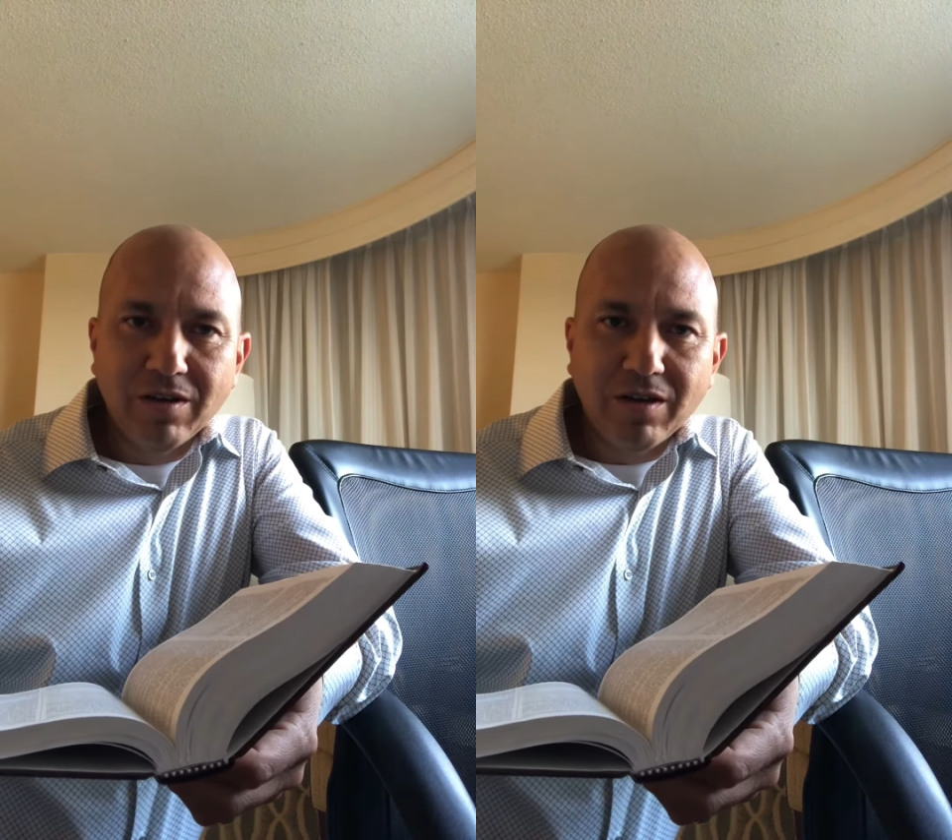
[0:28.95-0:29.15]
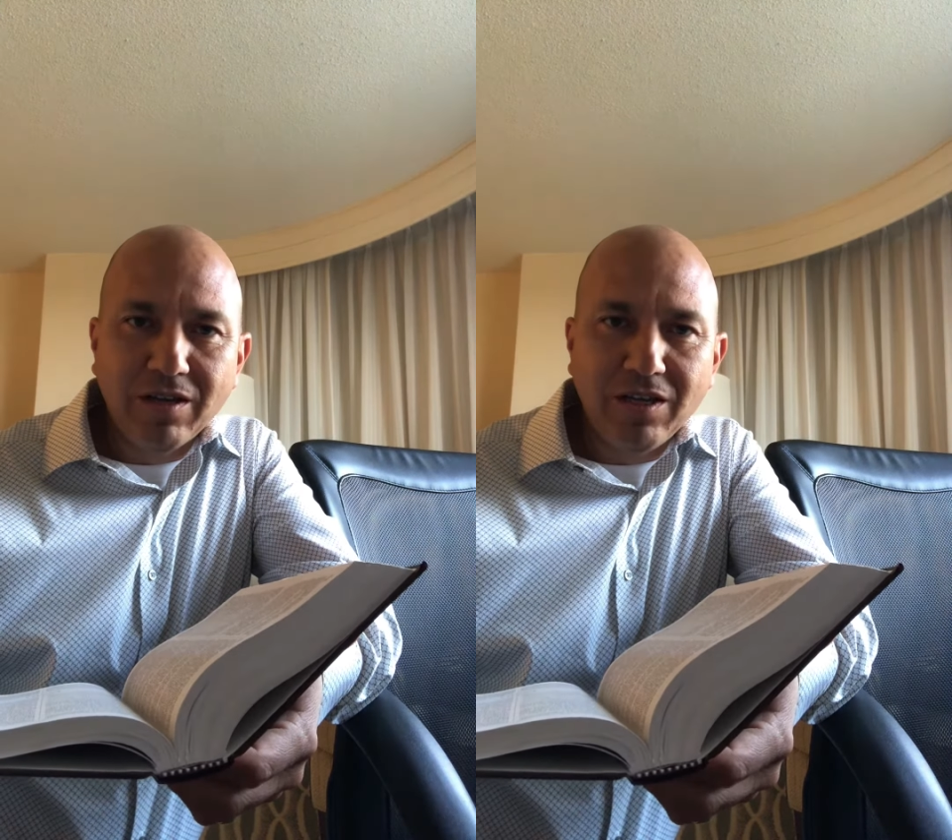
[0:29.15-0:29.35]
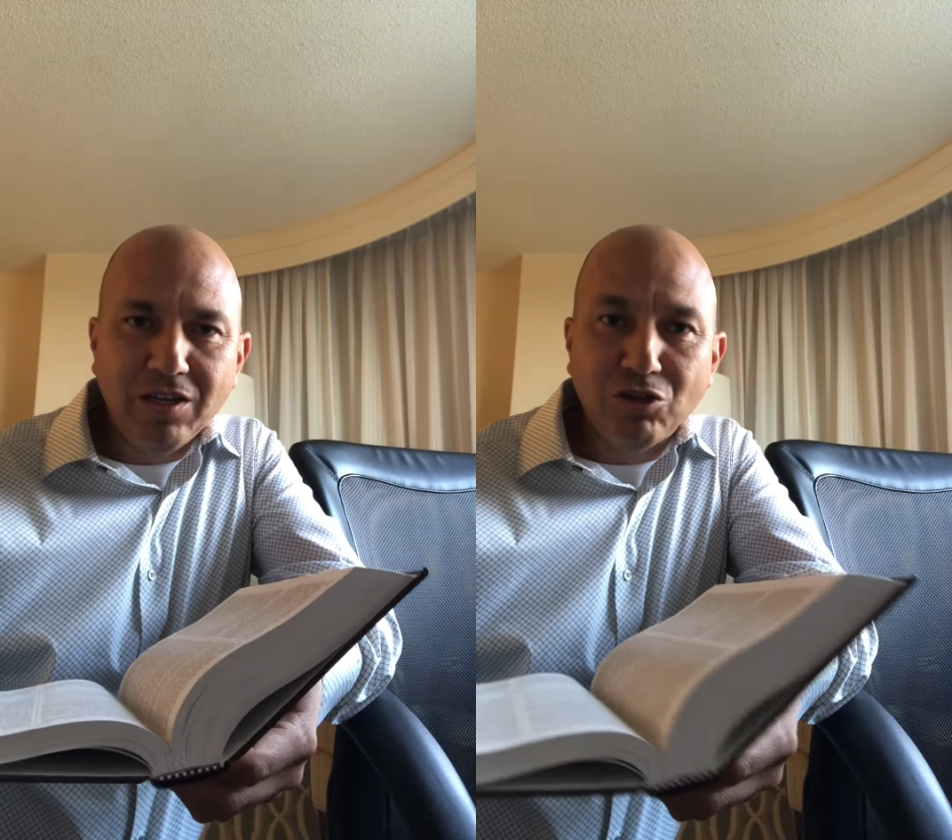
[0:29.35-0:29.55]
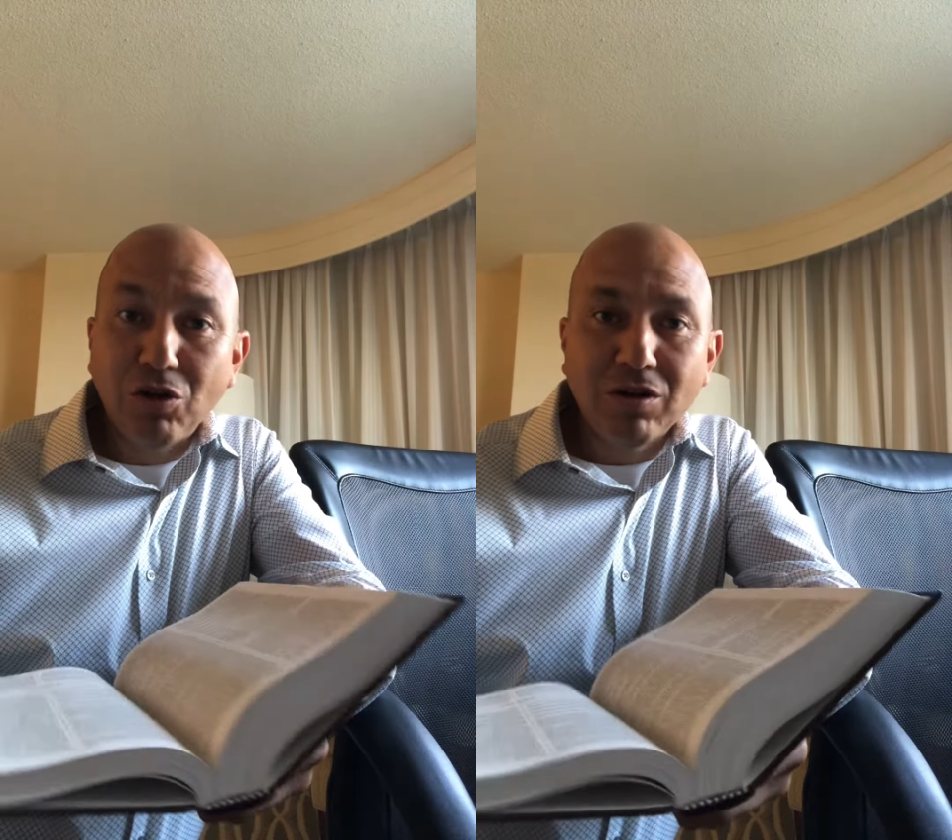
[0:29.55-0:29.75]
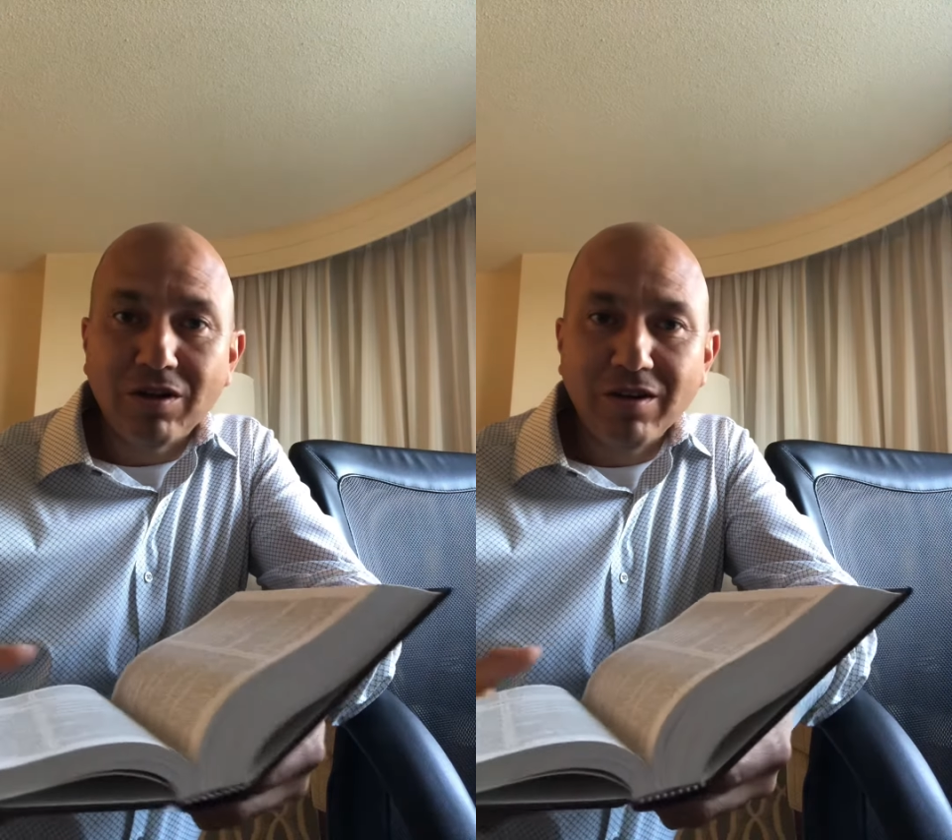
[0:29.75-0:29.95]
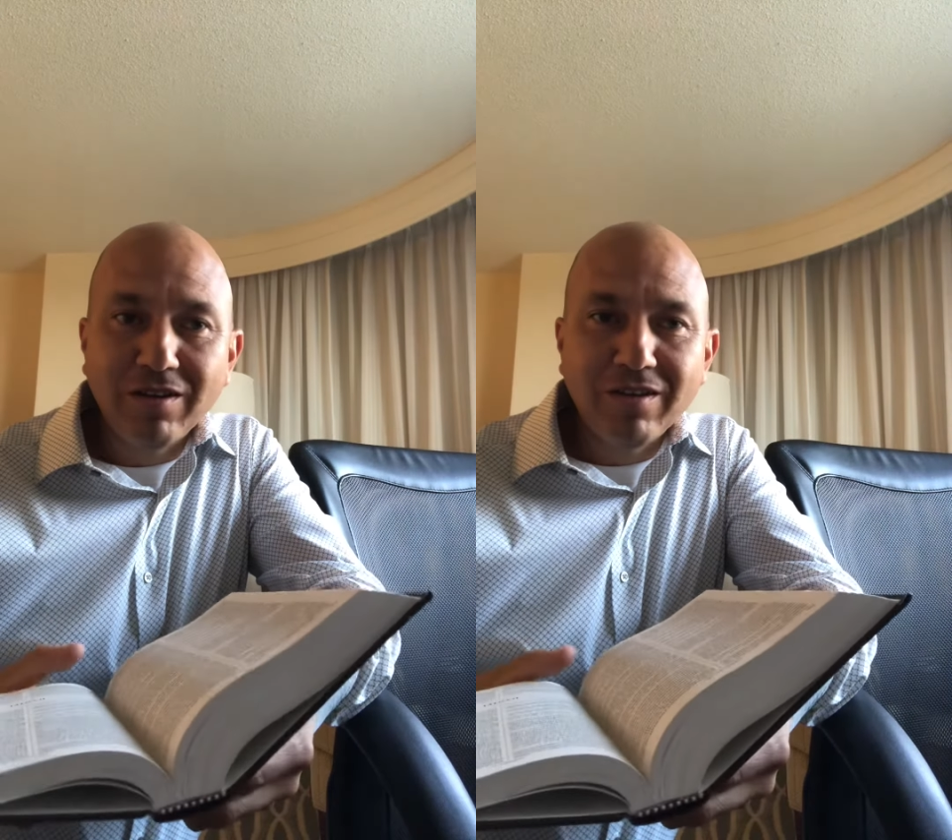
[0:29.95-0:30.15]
he took